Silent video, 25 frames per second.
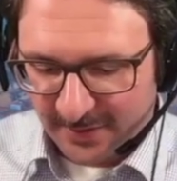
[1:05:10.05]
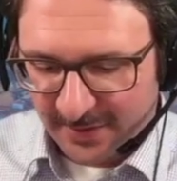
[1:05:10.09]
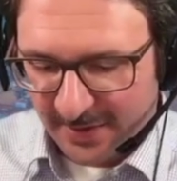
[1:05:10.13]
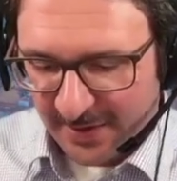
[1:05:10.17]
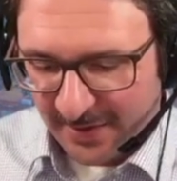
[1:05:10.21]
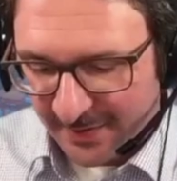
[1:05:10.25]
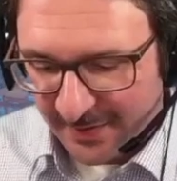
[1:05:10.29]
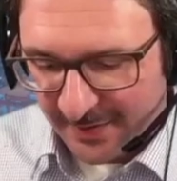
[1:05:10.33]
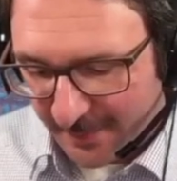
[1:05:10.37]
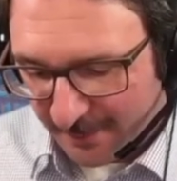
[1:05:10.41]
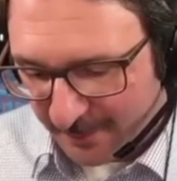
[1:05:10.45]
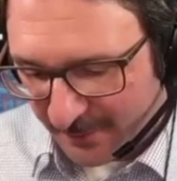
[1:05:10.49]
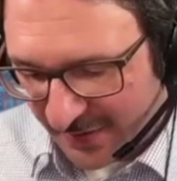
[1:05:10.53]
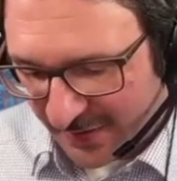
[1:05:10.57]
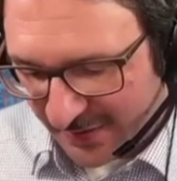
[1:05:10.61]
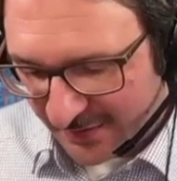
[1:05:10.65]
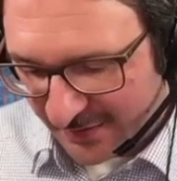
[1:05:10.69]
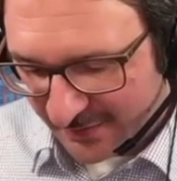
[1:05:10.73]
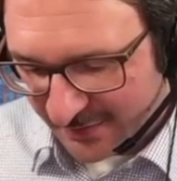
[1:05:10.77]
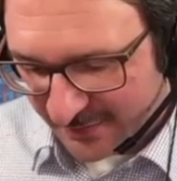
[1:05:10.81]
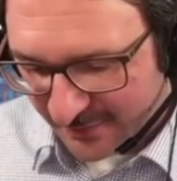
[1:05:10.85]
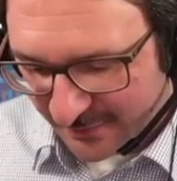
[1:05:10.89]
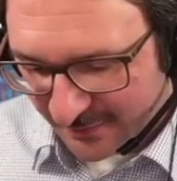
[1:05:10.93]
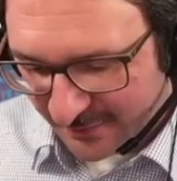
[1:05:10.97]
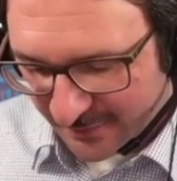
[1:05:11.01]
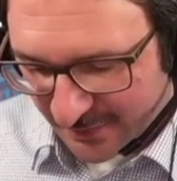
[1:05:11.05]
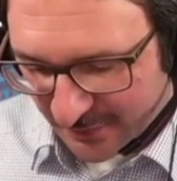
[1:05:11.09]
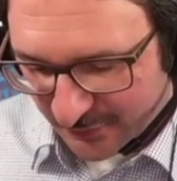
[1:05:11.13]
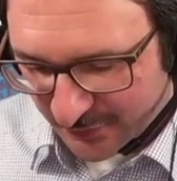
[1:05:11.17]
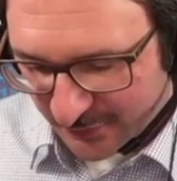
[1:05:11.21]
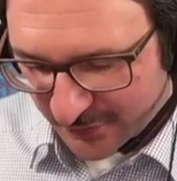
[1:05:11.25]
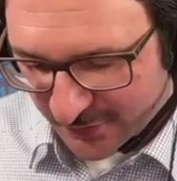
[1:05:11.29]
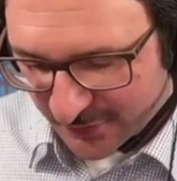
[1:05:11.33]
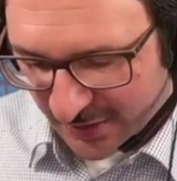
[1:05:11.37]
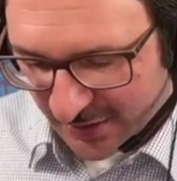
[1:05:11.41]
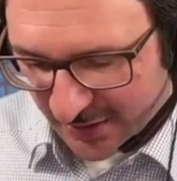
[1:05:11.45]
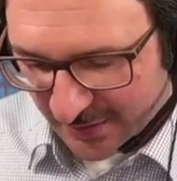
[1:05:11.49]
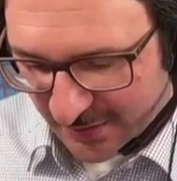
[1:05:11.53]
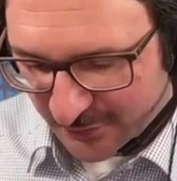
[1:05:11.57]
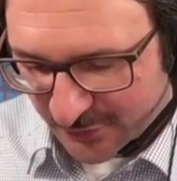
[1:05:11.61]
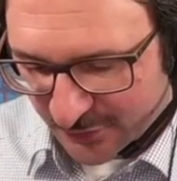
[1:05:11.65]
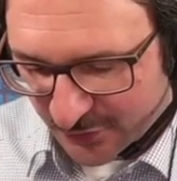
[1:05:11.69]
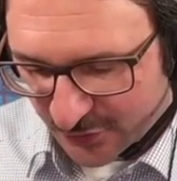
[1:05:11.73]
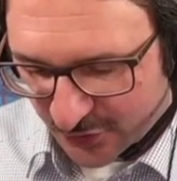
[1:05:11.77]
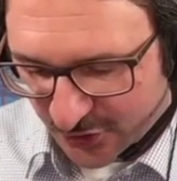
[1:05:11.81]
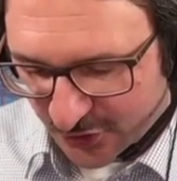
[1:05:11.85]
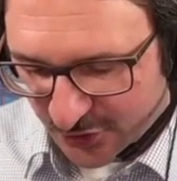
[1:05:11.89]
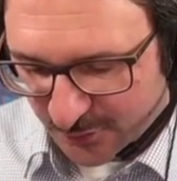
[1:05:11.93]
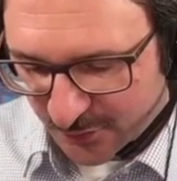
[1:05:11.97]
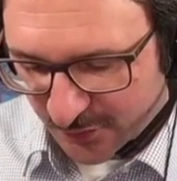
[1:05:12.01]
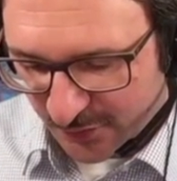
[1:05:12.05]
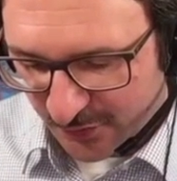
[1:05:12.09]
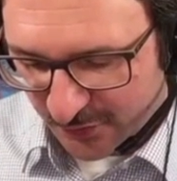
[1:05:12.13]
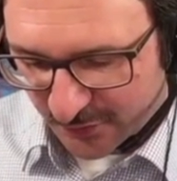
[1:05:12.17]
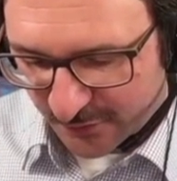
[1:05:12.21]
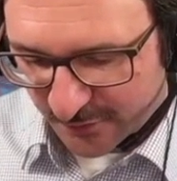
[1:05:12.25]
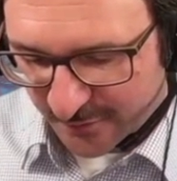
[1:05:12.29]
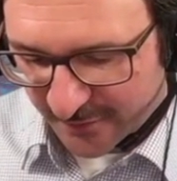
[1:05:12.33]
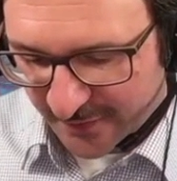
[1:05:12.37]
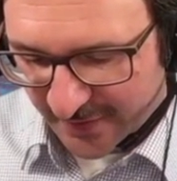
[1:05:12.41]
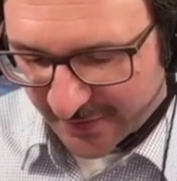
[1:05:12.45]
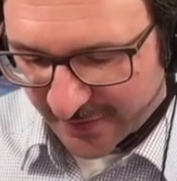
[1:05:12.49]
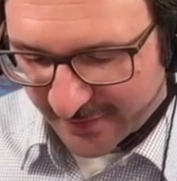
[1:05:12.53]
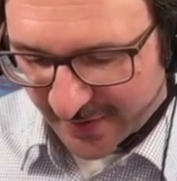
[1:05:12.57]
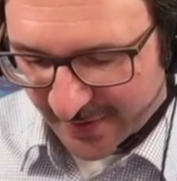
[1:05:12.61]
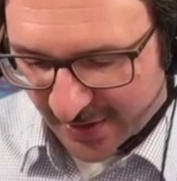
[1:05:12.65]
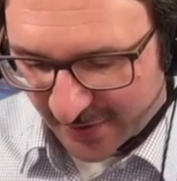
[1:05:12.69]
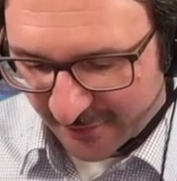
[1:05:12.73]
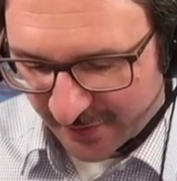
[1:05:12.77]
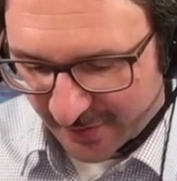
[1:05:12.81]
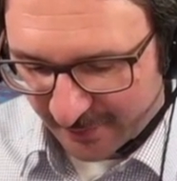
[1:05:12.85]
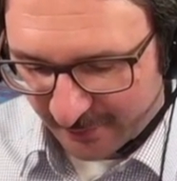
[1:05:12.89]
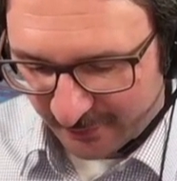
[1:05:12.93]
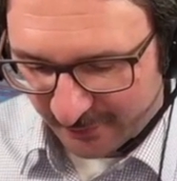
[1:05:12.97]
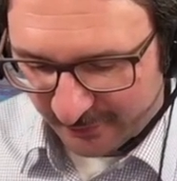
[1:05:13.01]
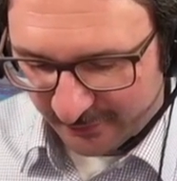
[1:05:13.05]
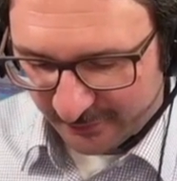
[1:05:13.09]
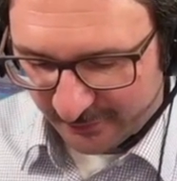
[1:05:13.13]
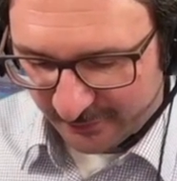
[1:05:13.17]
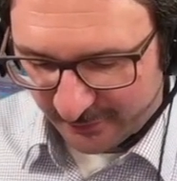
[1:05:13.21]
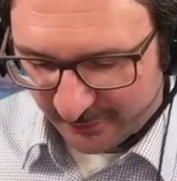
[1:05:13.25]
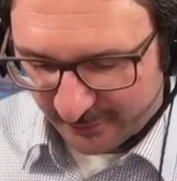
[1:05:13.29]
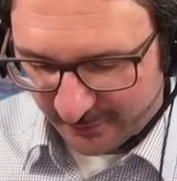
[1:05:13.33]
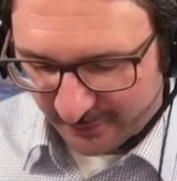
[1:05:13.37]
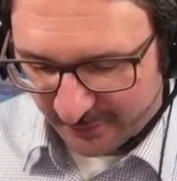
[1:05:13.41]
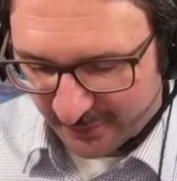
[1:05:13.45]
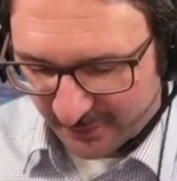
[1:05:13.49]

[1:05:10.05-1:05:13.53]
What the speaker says: And that means those columns correspond to free variables.